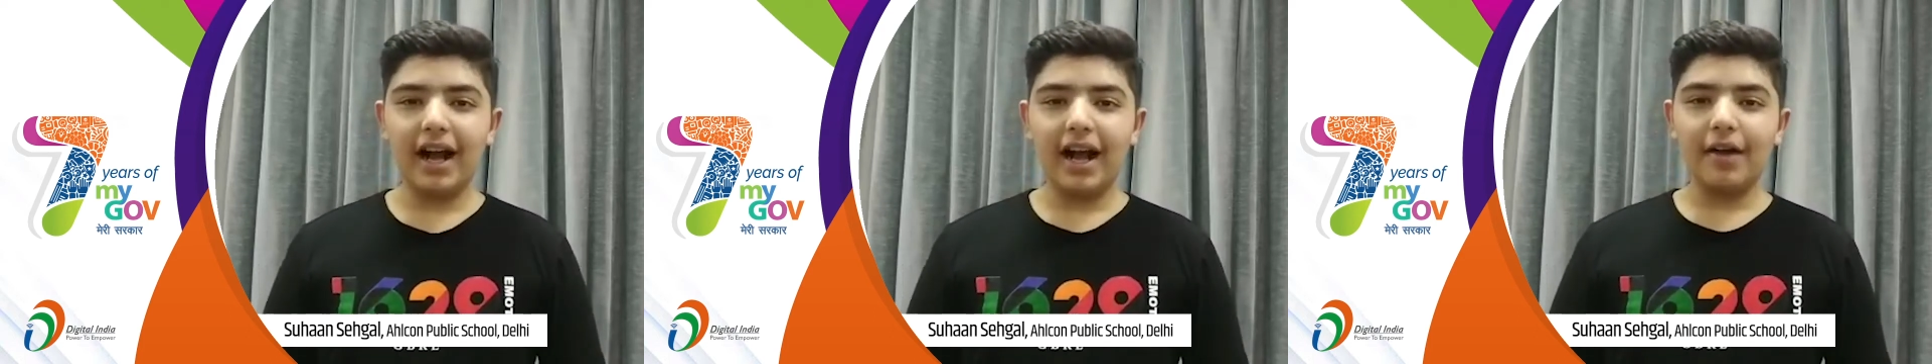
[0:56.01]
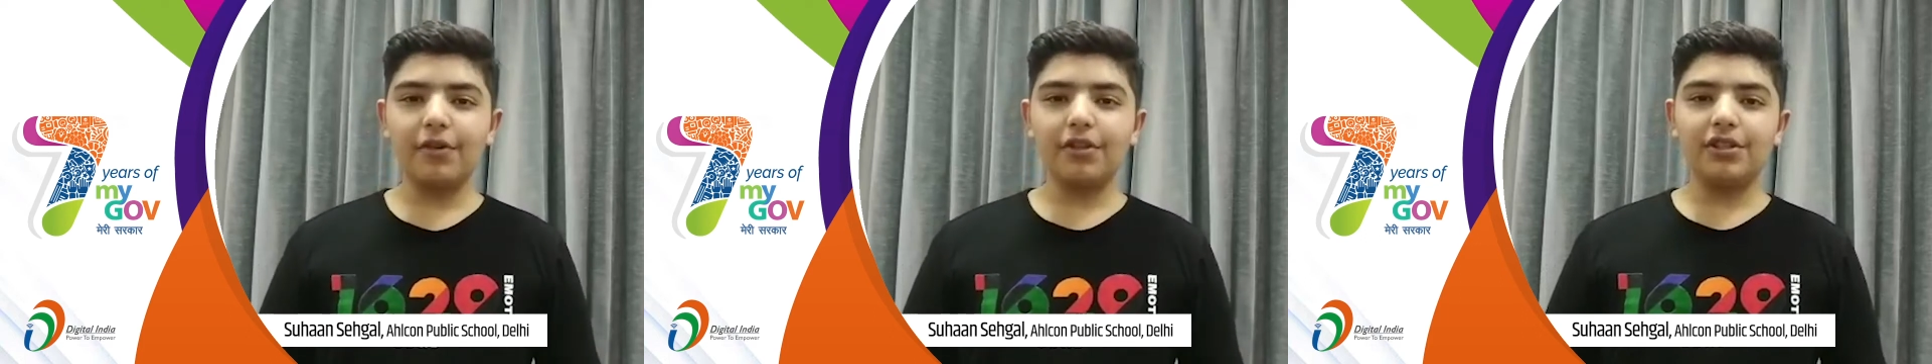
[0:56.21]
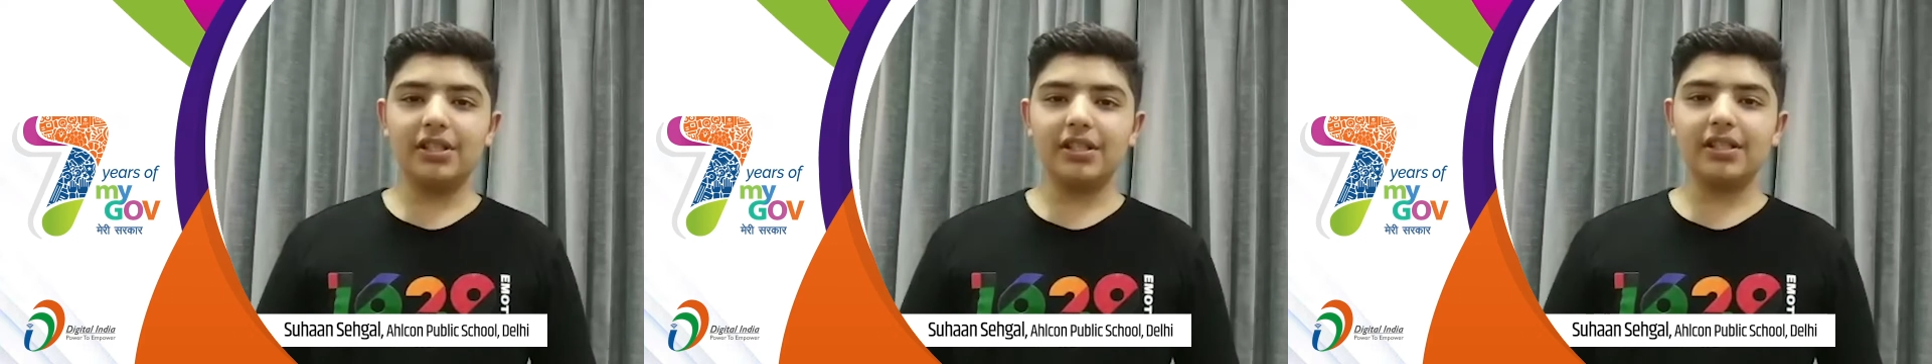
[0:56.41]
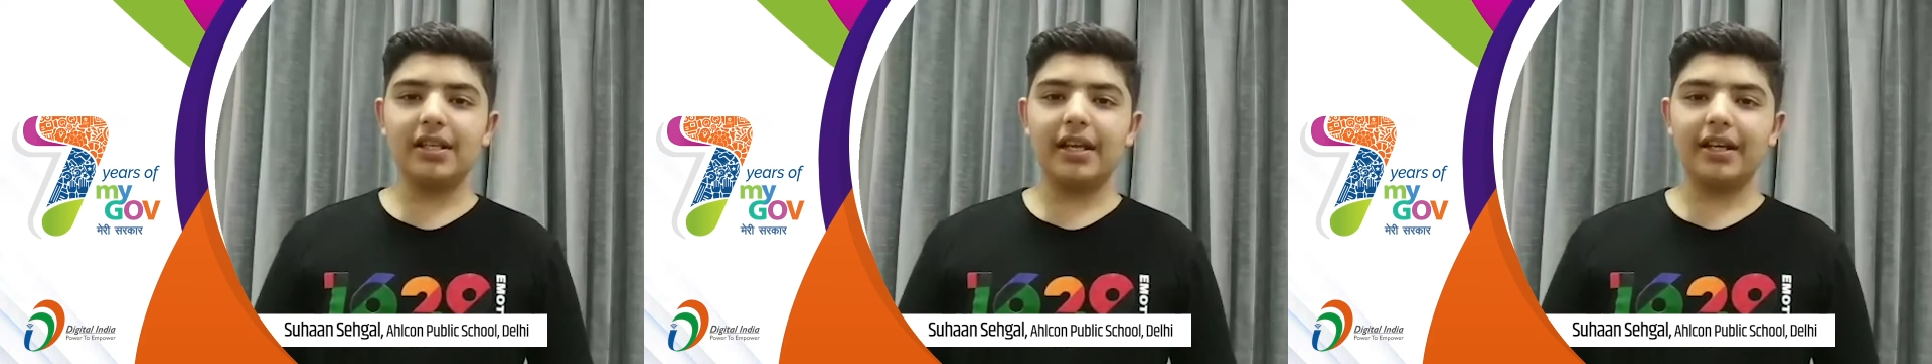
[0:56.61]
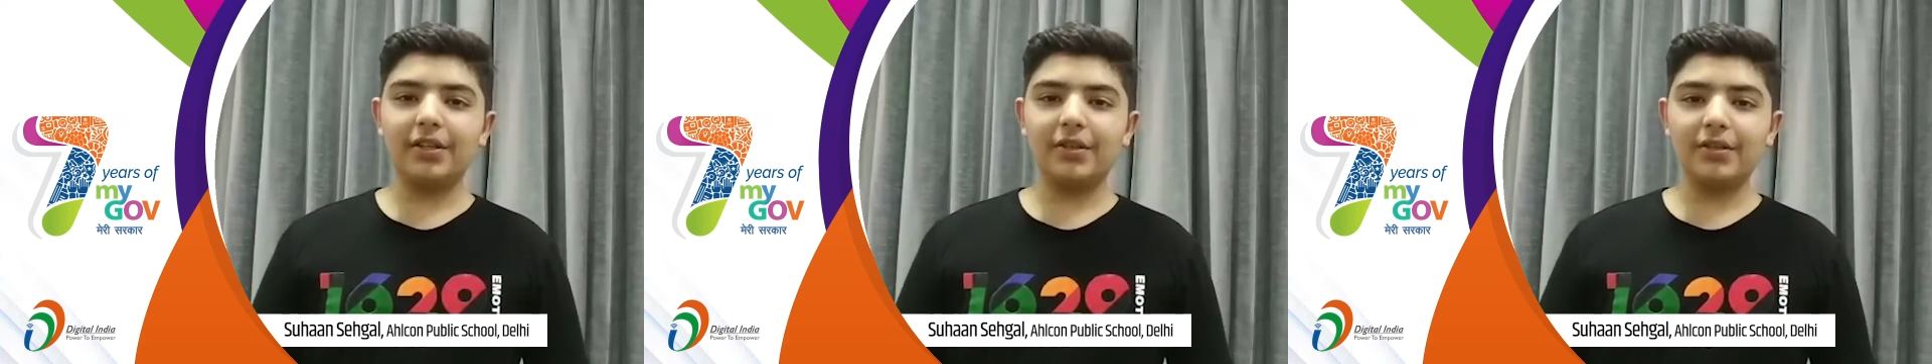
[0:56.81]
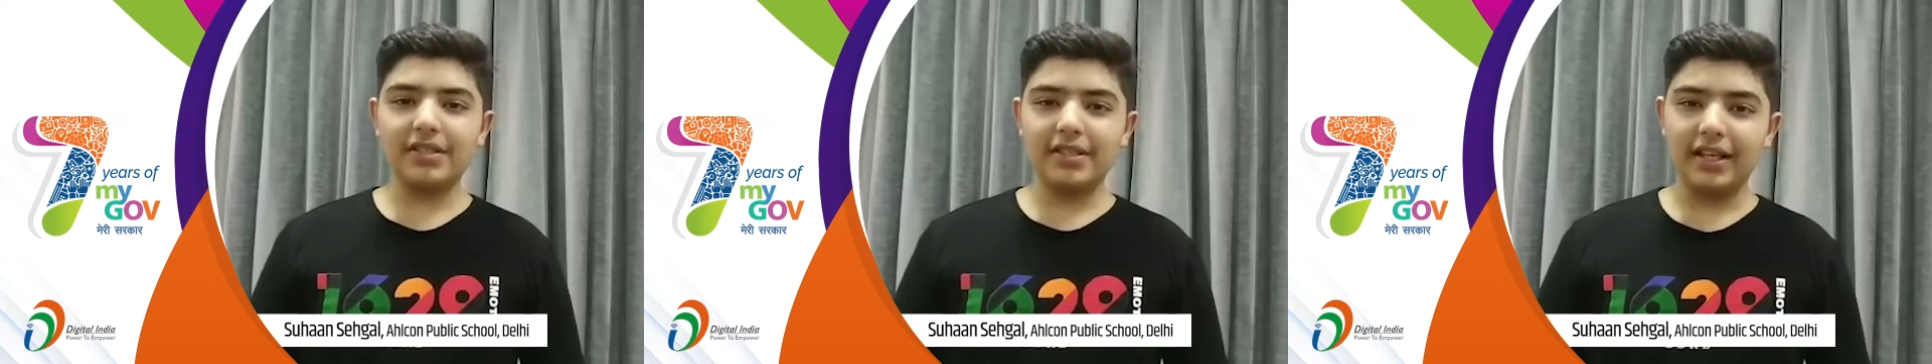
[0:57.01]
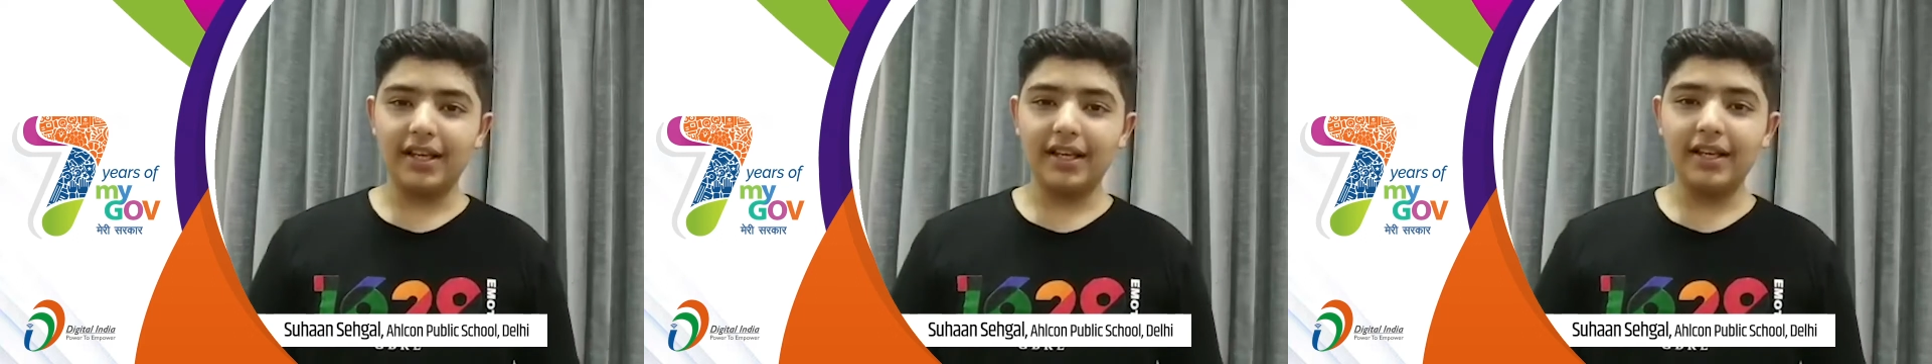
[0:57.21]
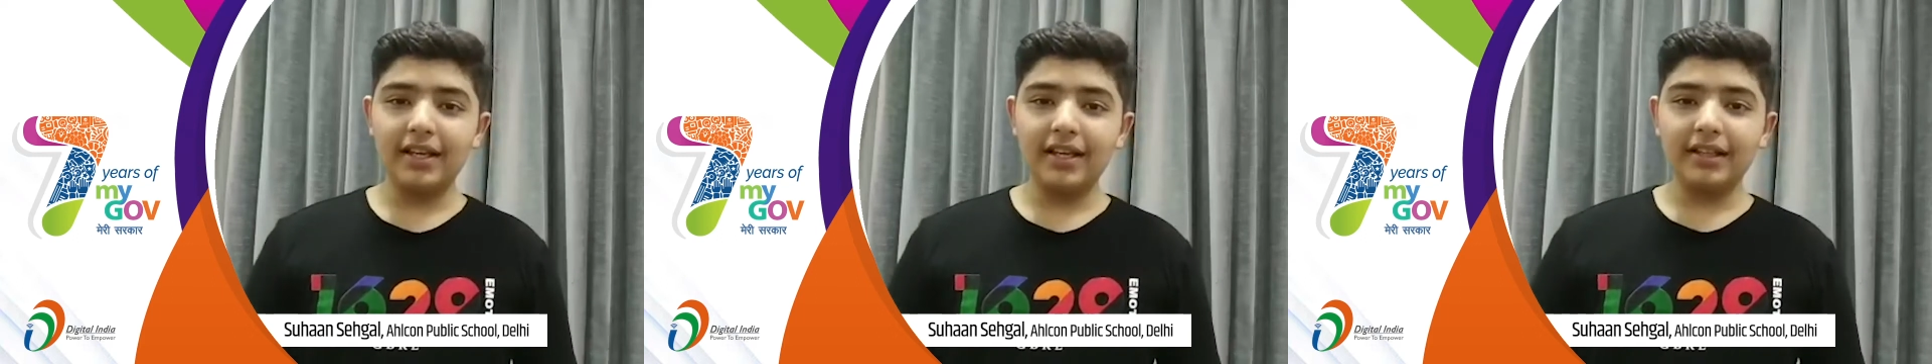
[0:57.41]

I would just like to say